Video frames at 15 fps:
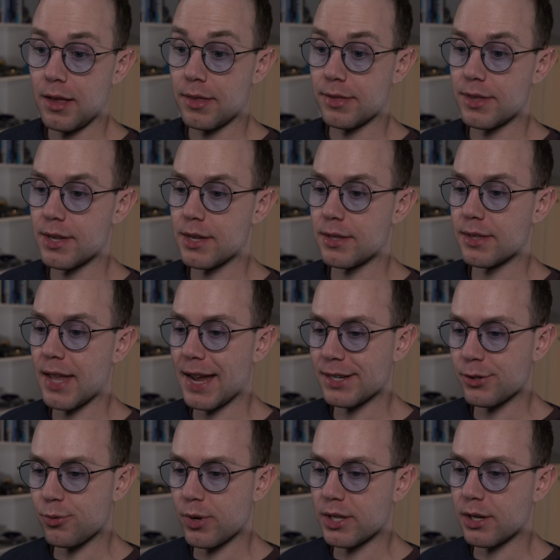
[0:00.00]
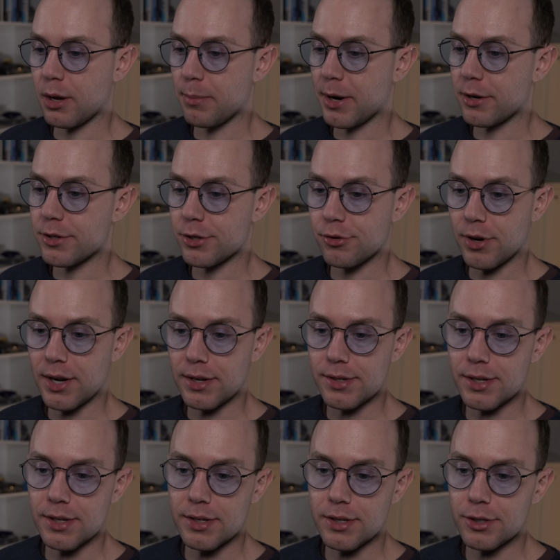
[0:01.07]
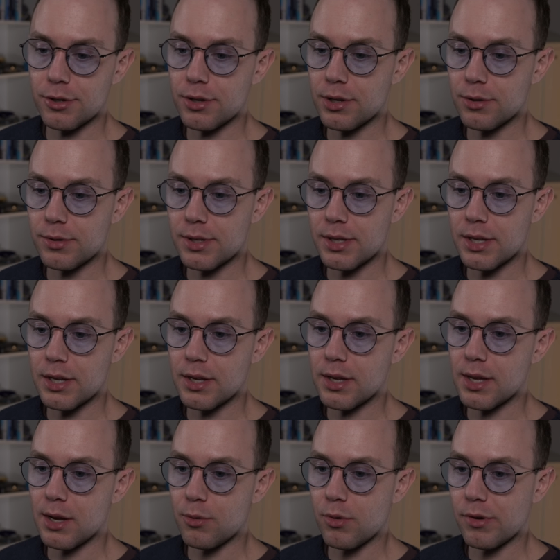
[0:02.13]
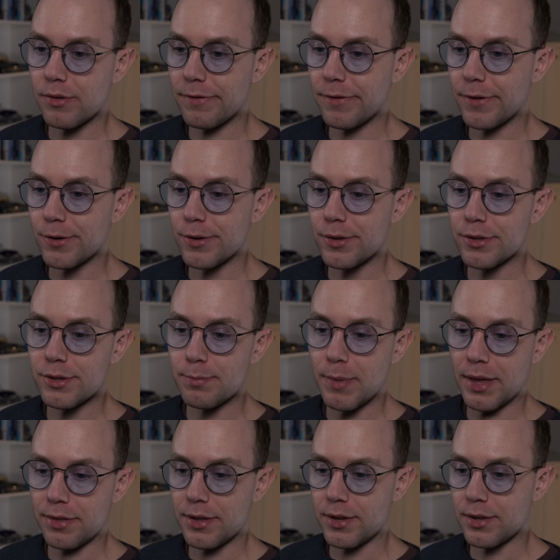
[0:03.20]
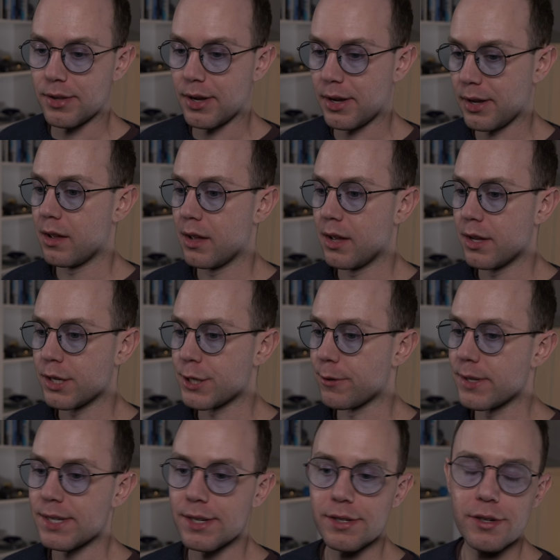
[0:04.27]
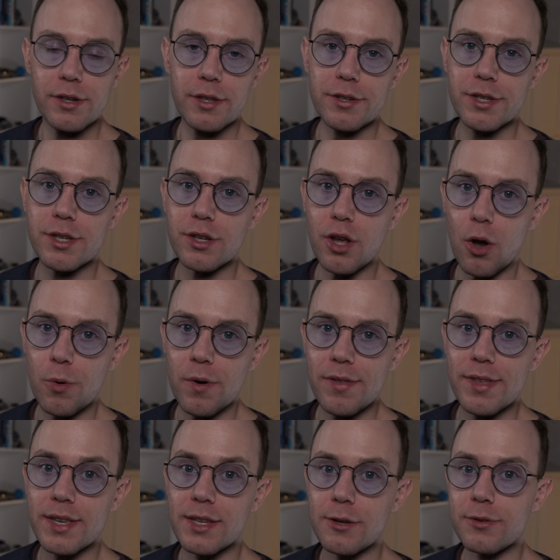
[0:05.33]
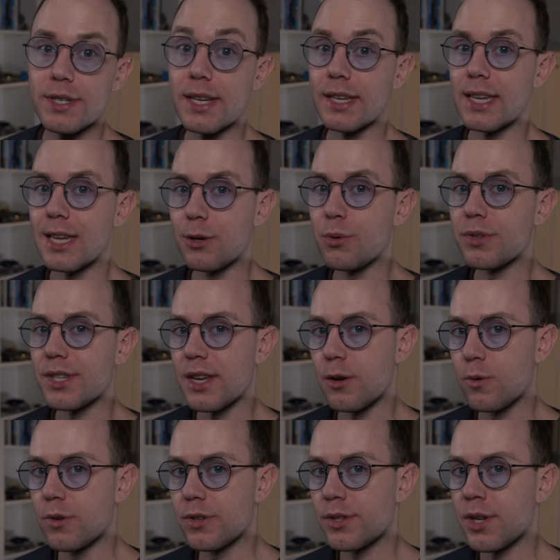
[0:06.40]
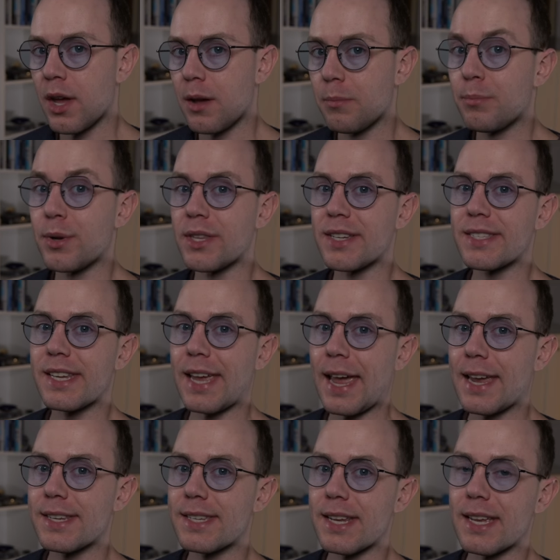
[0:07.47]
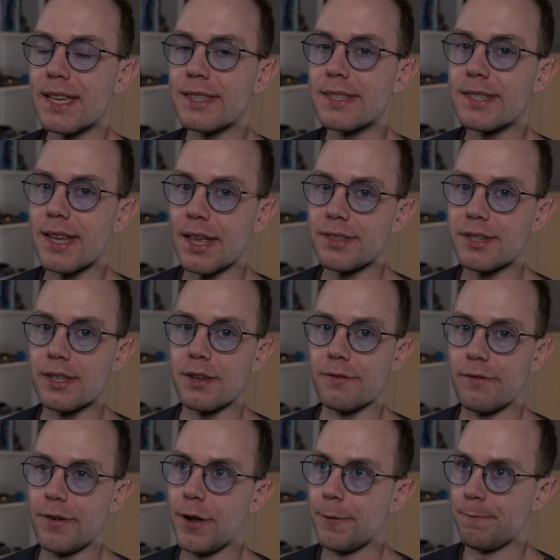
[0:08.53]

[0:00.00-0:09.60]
The next way to compare strings is to use the equal folds method. So this is a little slower than using equals equals, but it's case insensitive.